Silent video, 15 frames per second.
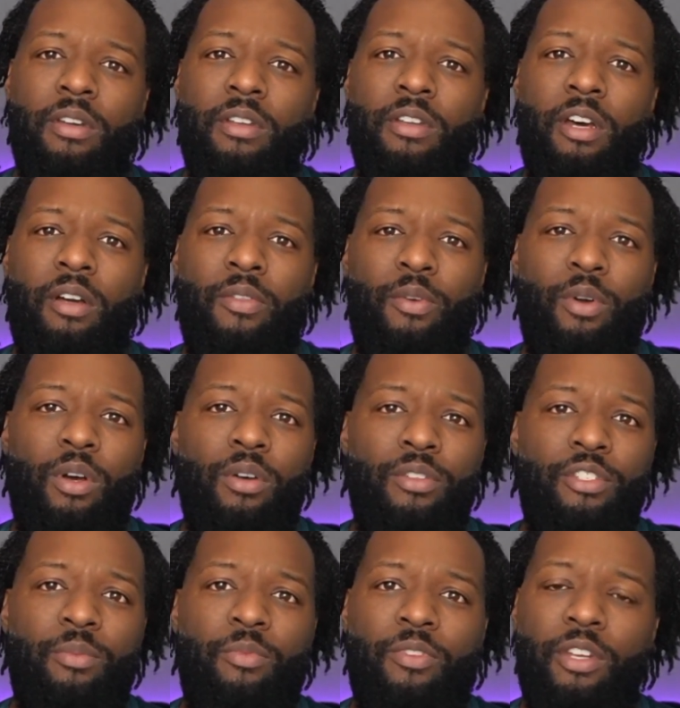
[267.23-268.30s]
Now, there are
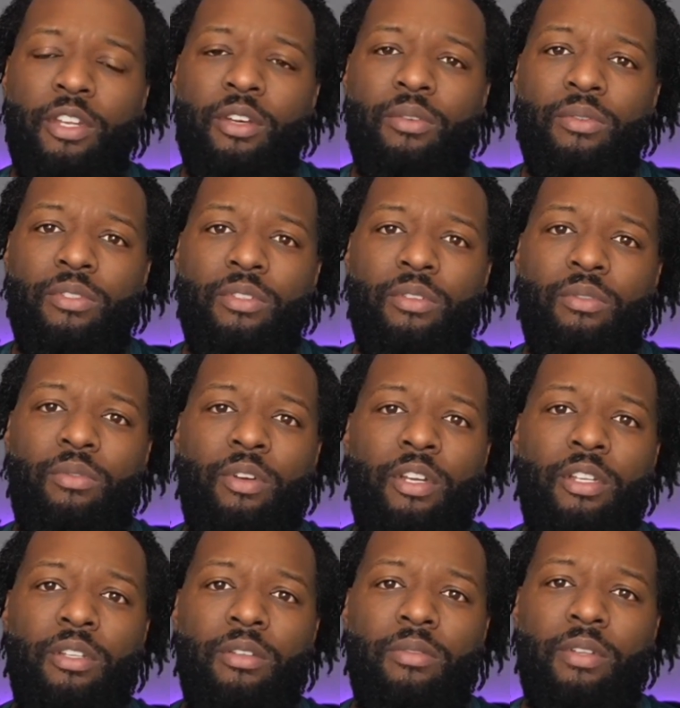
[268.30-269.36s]
some videos
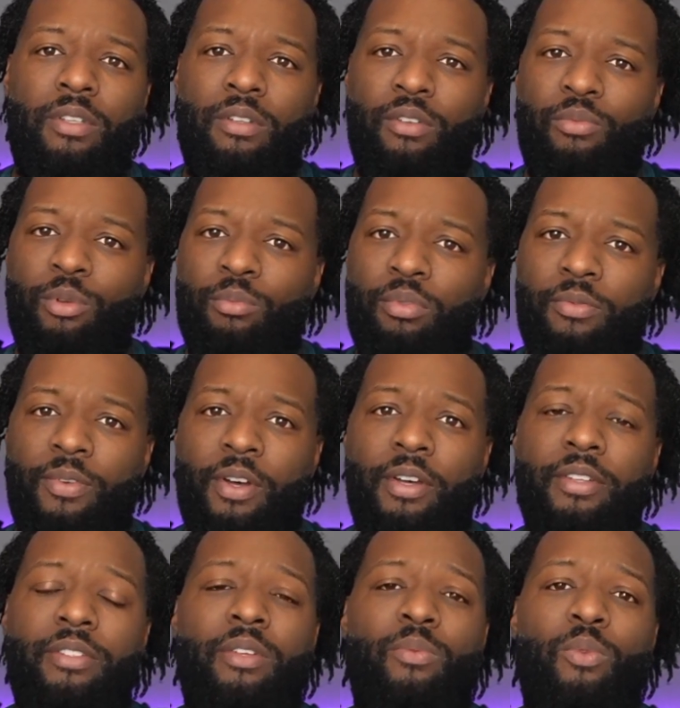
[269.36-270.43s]
already that the government
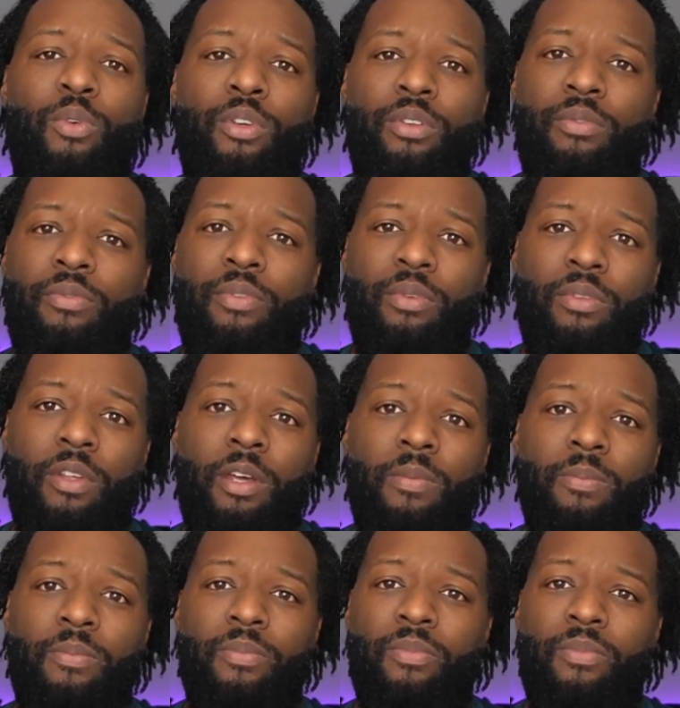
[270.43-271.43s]
provides that walk you through that,